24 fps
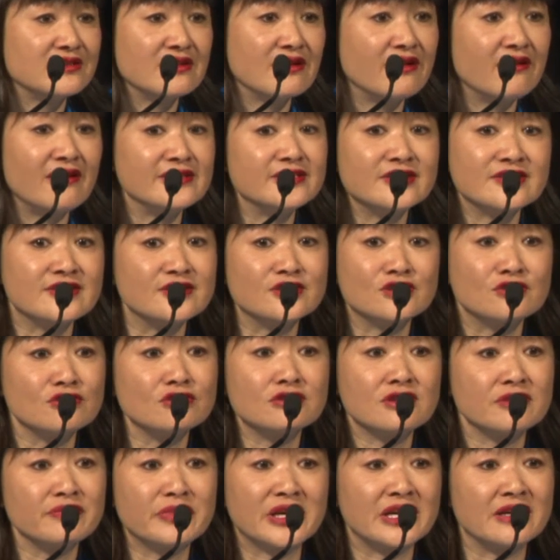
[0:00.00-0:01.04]
I just
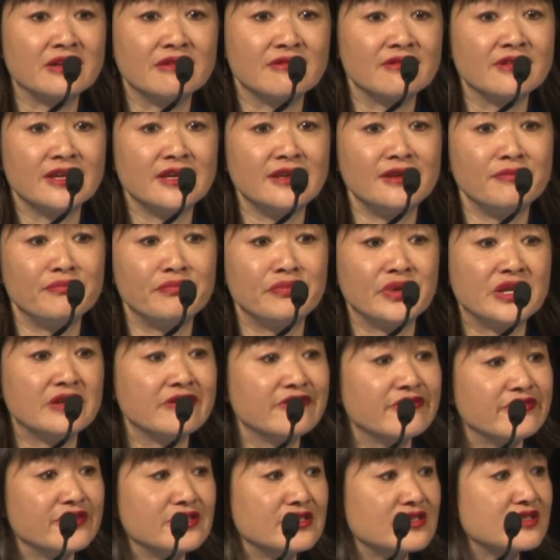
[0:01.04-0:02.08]
talk about the
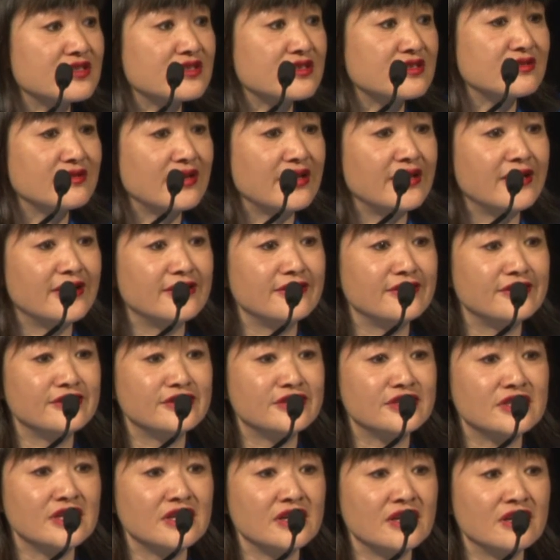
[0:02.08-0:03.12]
benefits
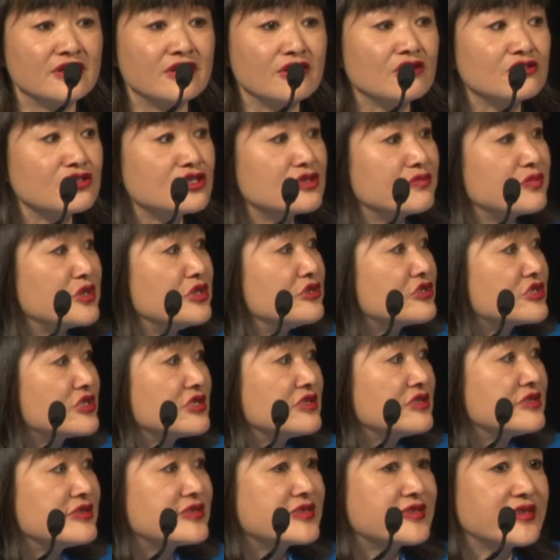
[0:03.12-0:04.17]
and the
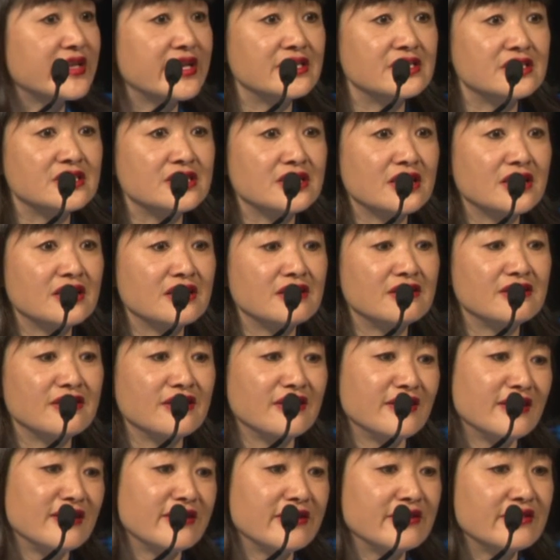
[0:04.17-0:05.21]
contributions that
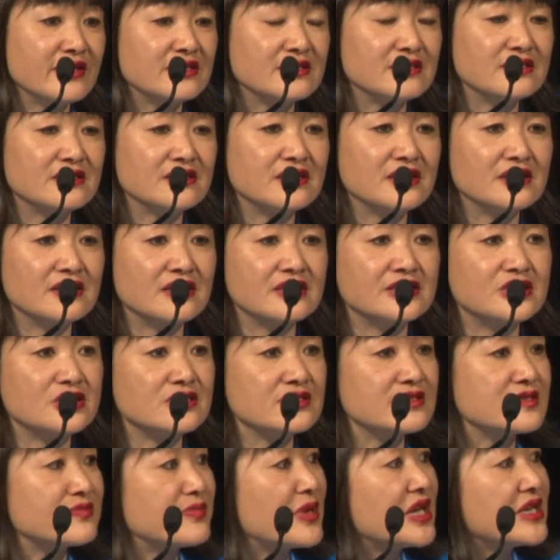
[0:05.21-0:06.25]
that
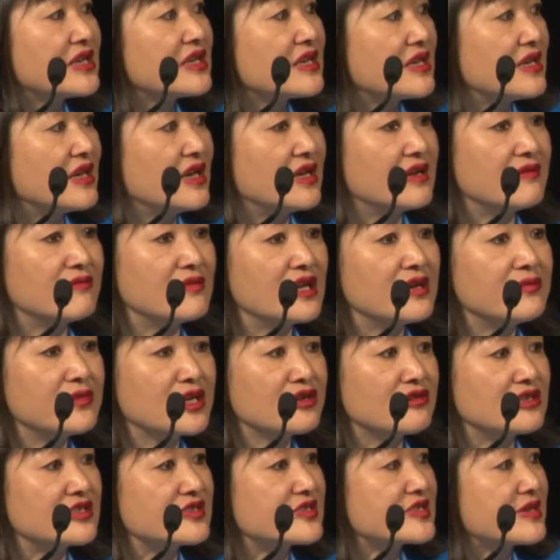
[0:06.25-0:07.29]
Asians make and
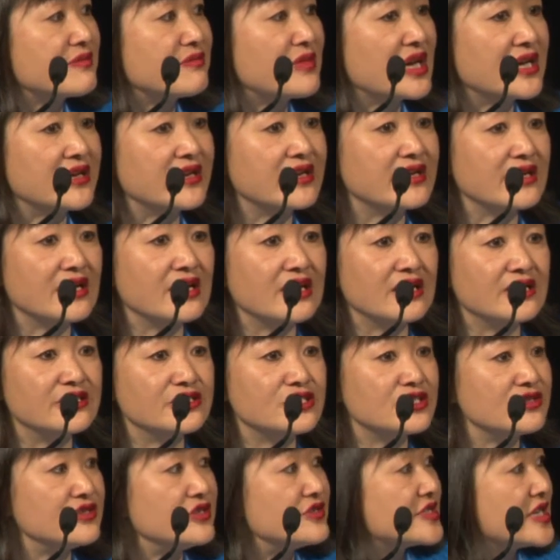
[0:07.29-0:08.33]
immigrants can make
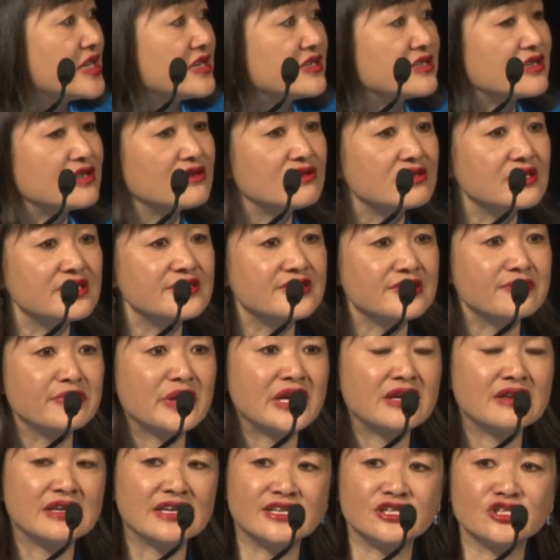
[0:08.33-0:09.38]
to New Zealand. Look, it's
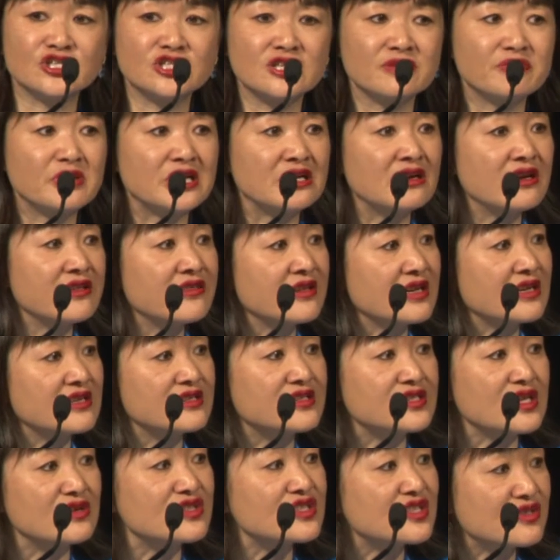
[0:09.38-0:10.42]
about leadership, and I think
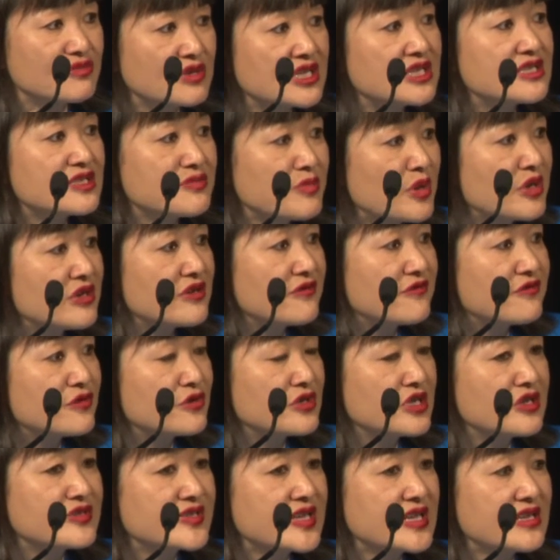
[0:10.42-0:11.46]
it's a sweet spot for
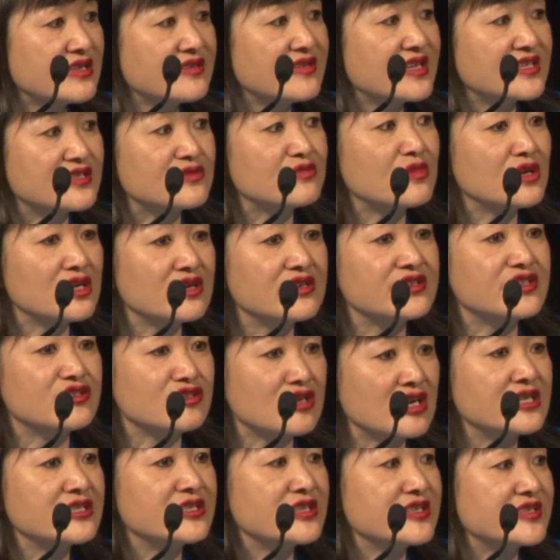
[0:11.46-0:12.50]
New Zealand. That's what I was
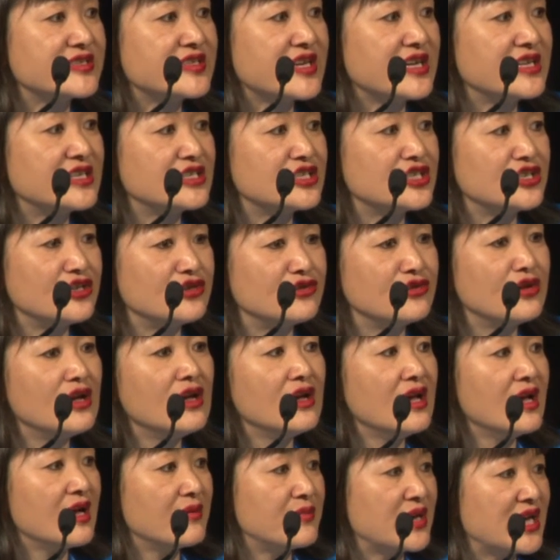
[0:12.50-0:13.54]
trying to say to you
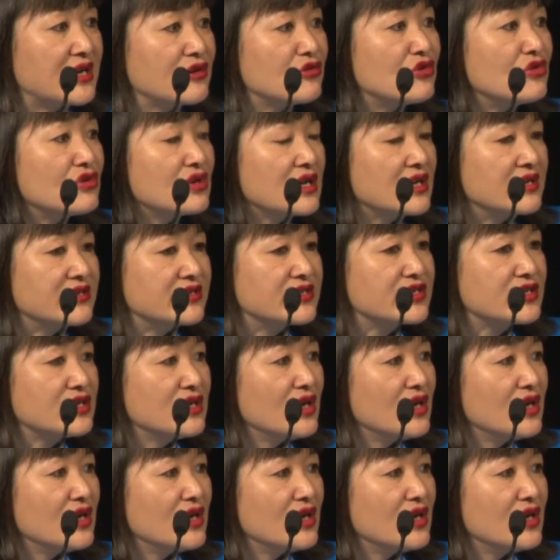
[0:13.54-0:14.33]
about Auckland.